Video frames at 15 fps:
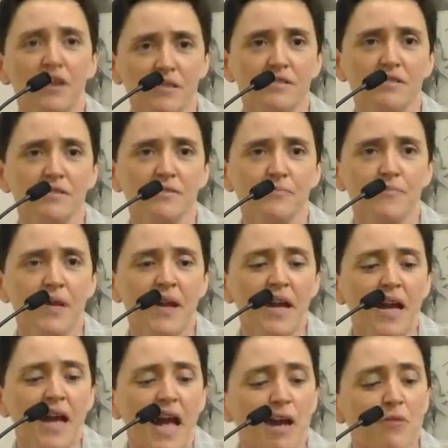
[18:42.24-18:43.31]
us.
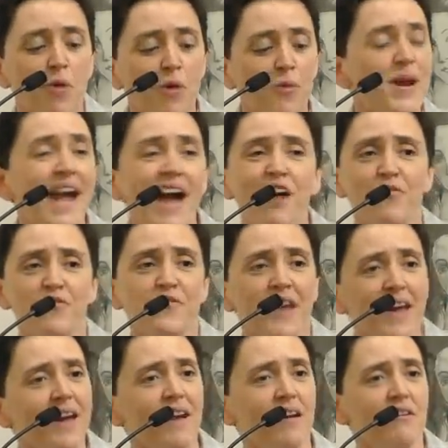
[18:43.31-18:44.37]
And what we have
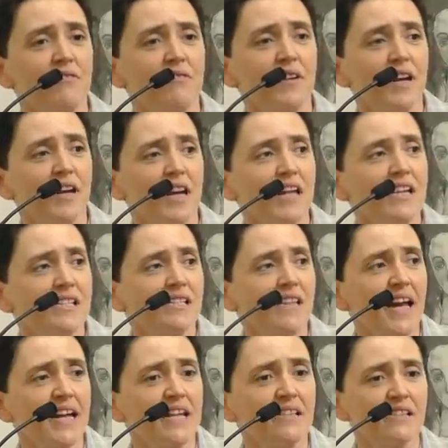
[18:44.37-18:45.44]
now
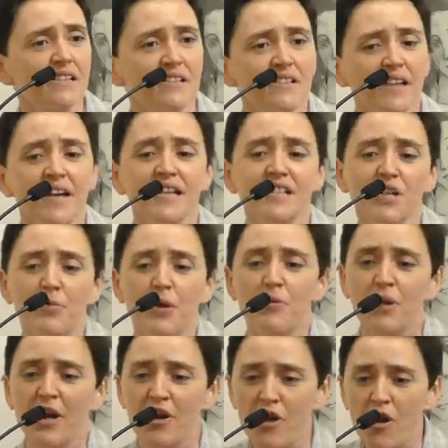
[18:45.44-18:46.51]
is a society where
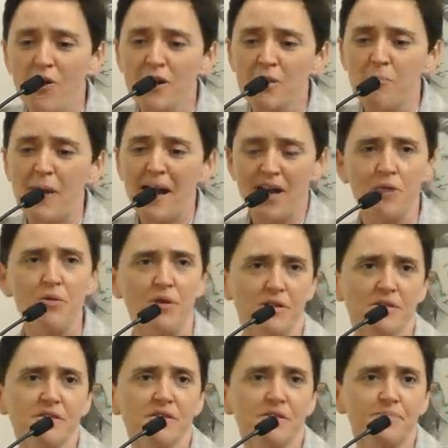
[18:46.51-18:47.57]
we are going
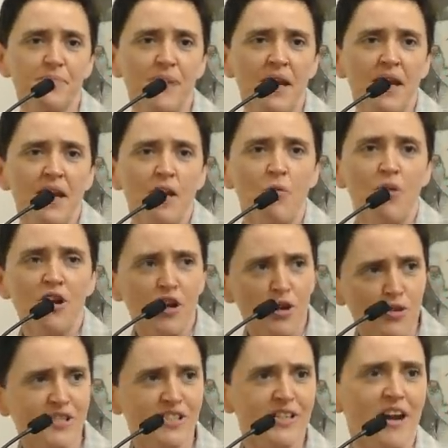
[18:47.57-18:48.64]
backwards. We're
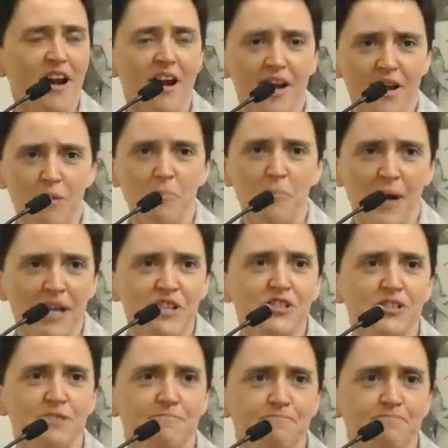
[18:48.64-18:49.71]
losing our
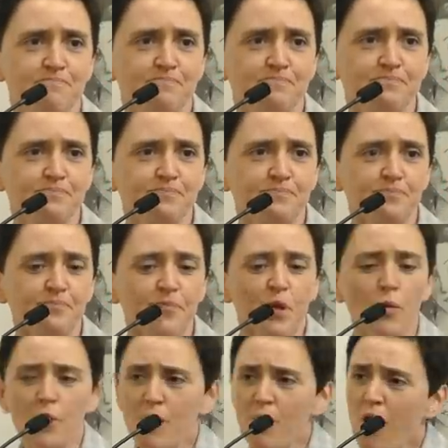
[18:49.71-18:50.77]
compassion.
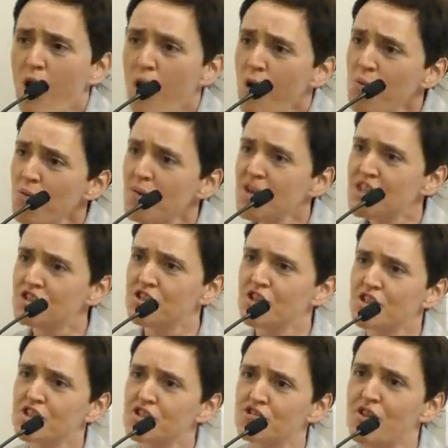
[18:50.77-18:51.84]
We were only
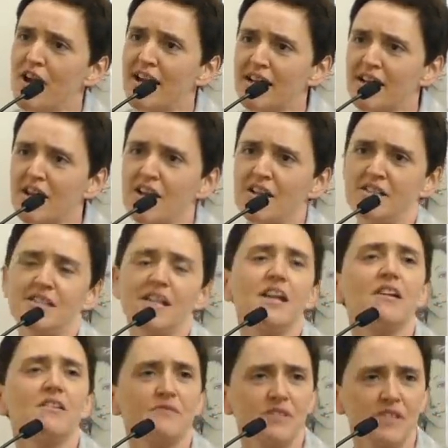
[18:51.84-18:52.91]
just dragging
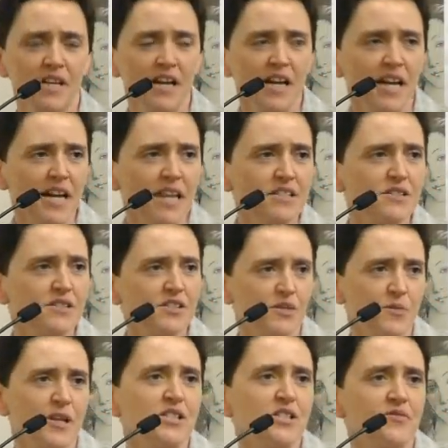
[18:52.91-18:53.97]
ourselves into the
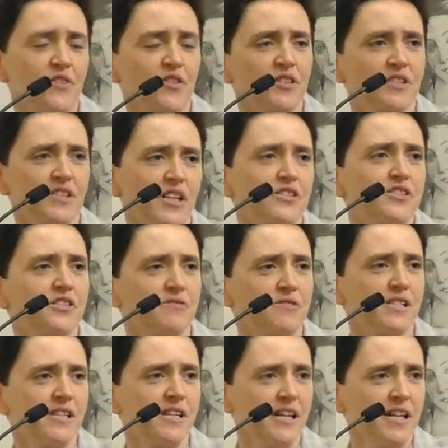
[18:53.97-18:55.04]
21st
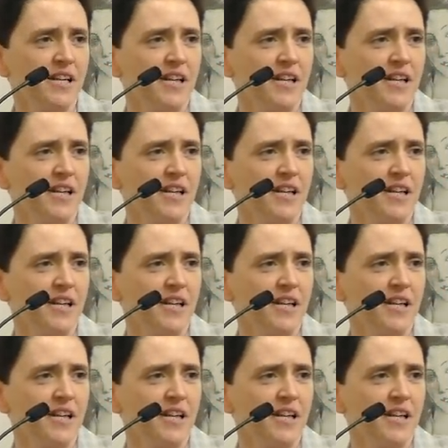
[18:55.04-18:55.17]
century,